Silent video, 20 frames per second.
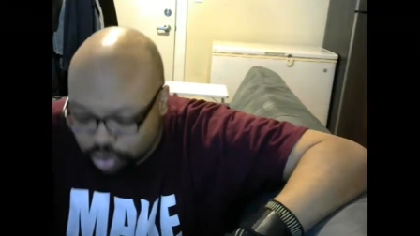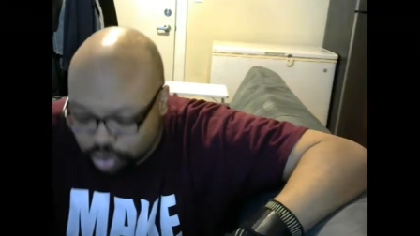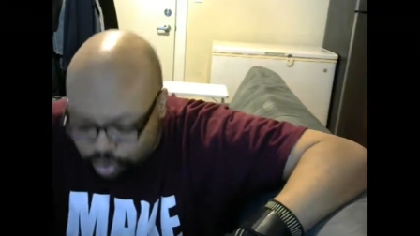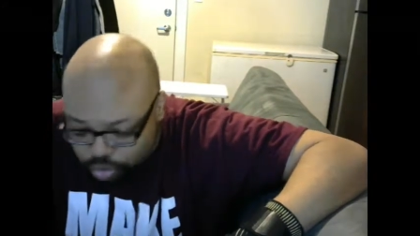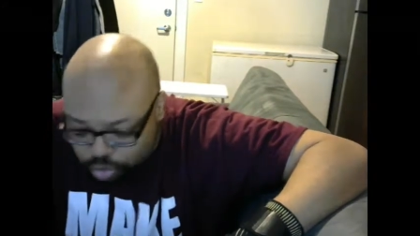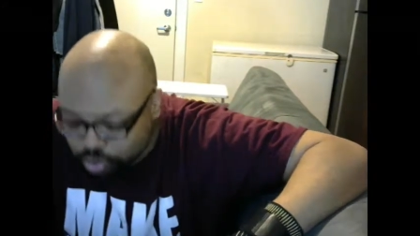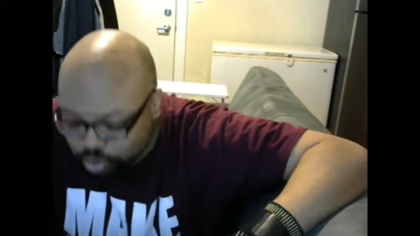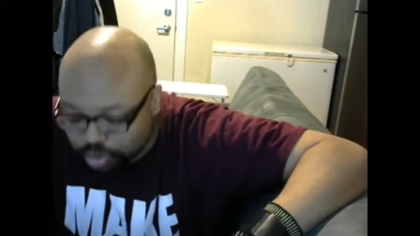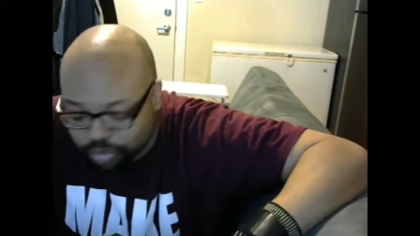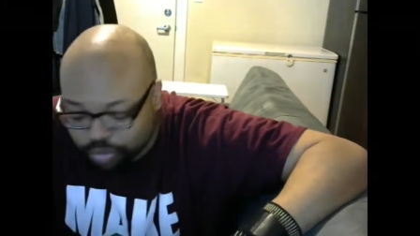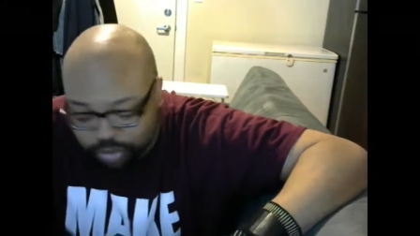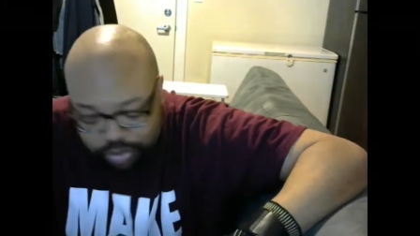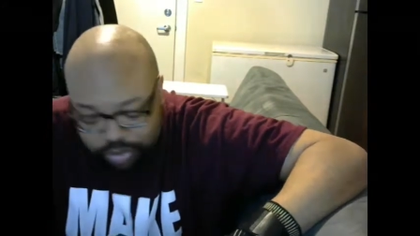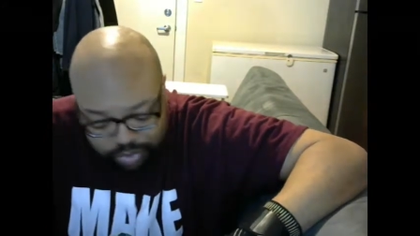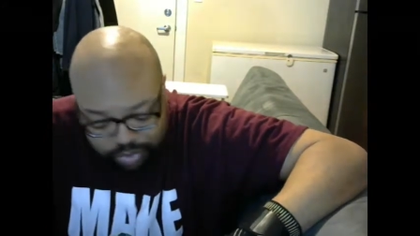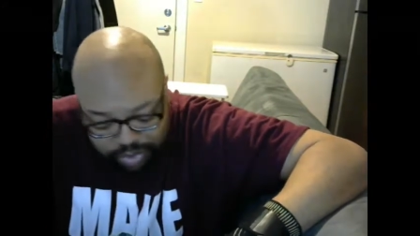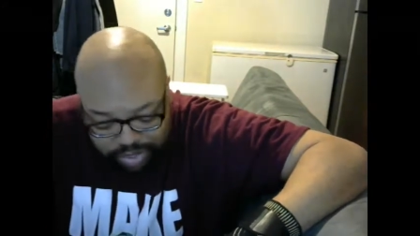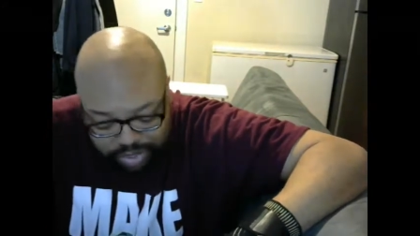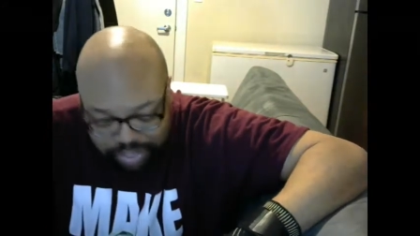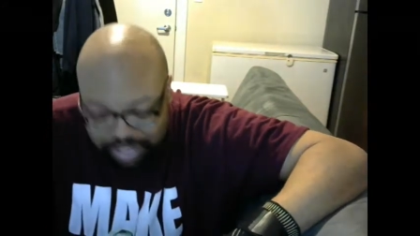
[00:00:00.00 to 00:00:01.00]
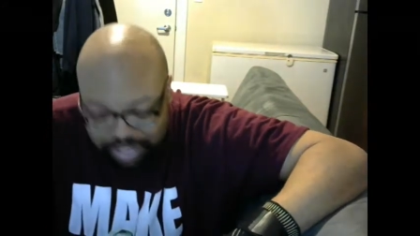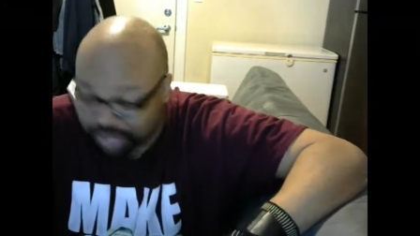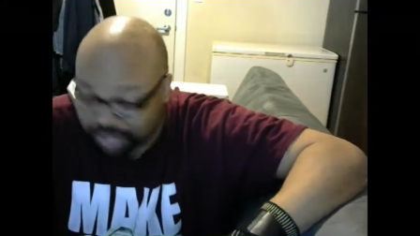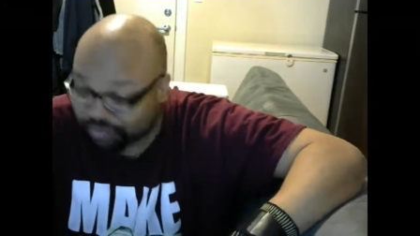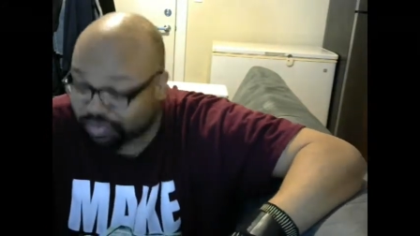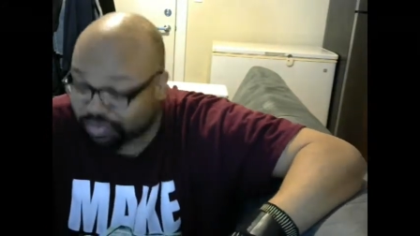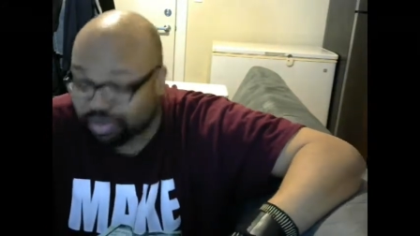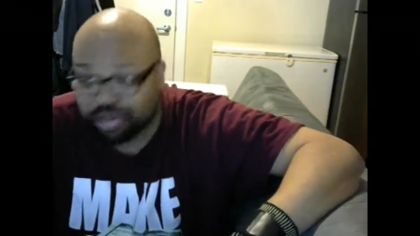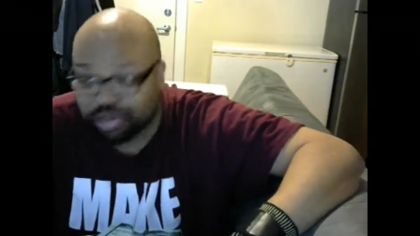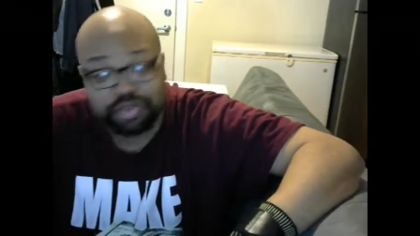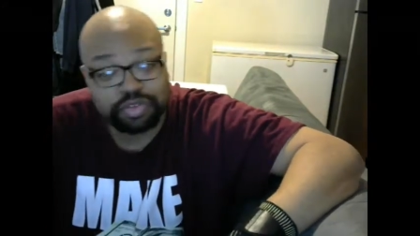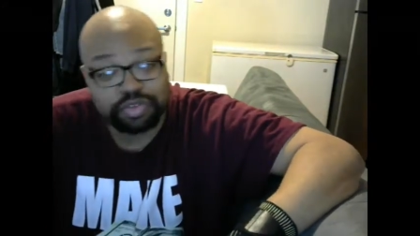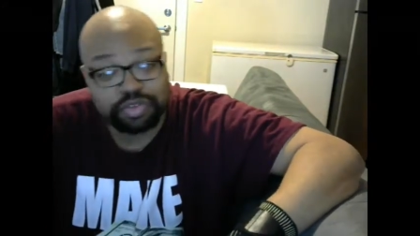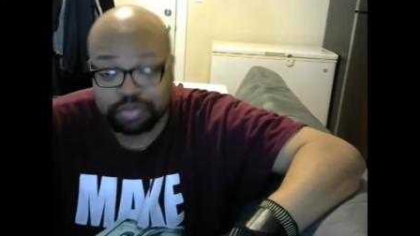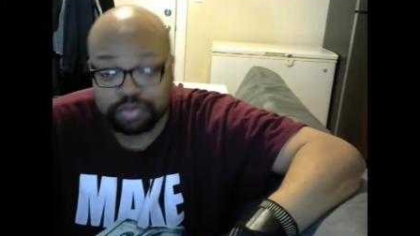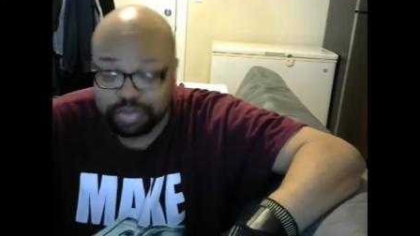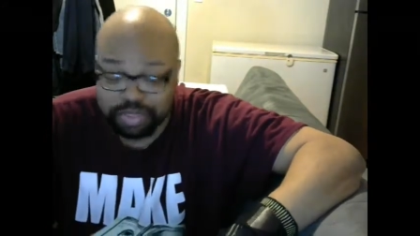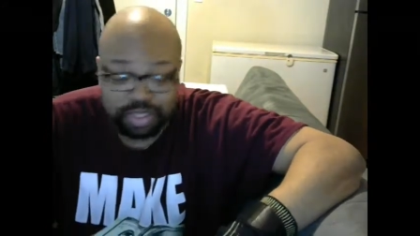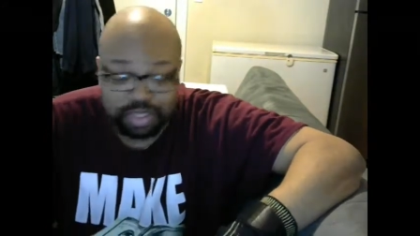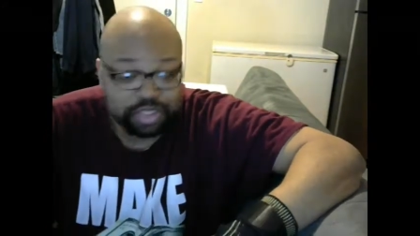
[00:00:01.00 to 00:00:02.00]
with, with, and after the
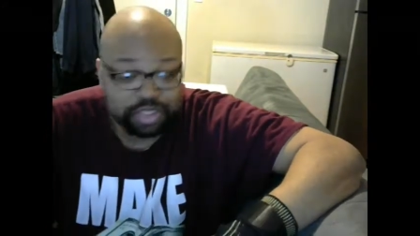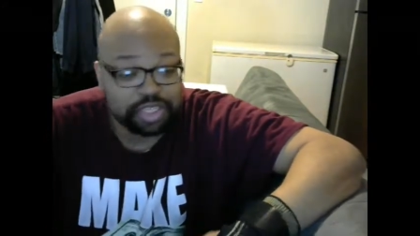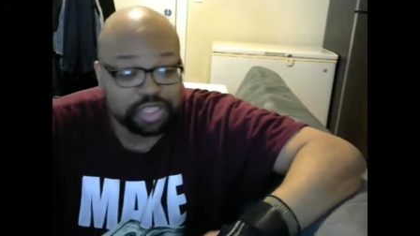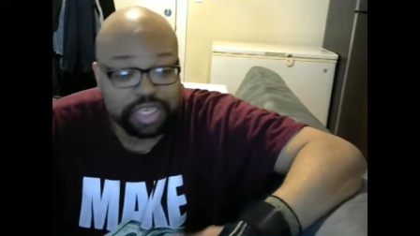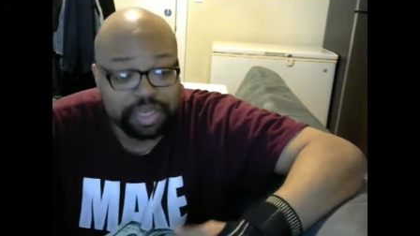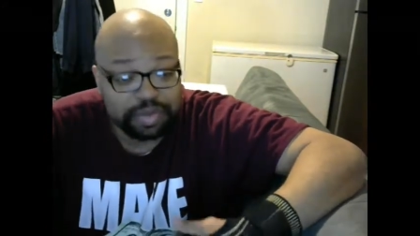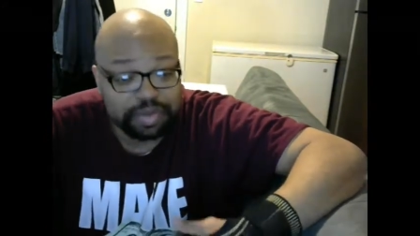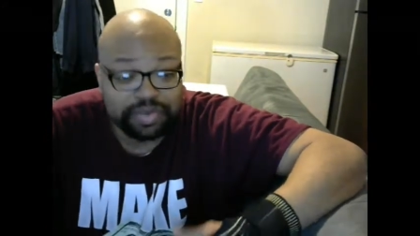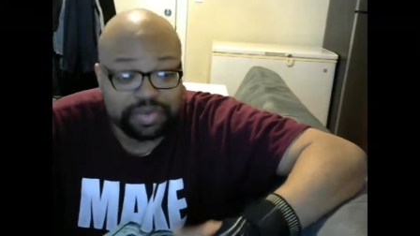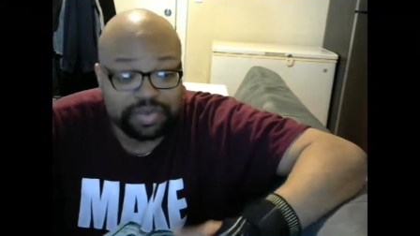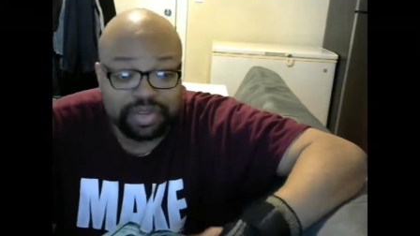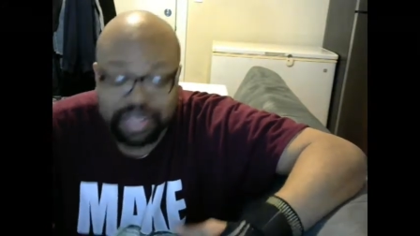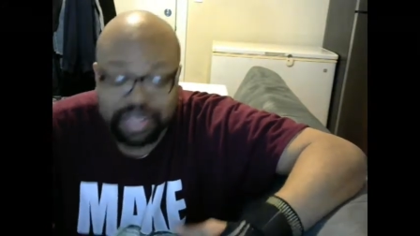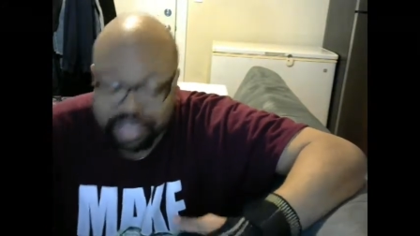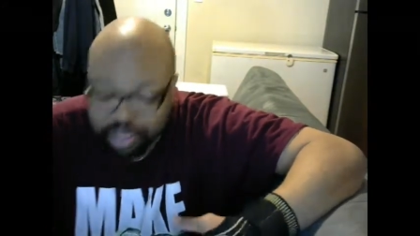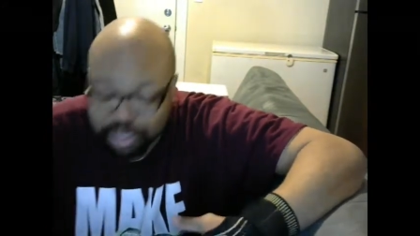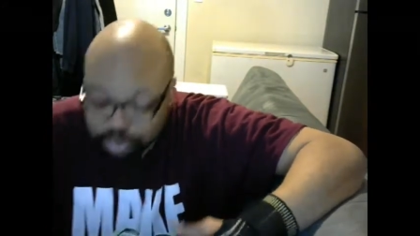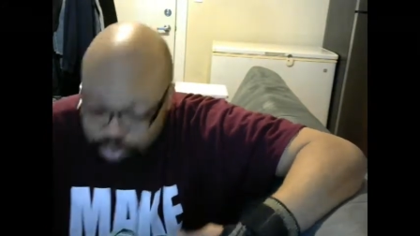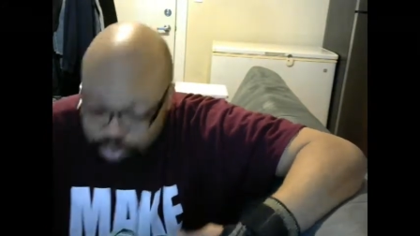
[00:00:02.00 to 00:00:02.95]
superstar shake up, like that,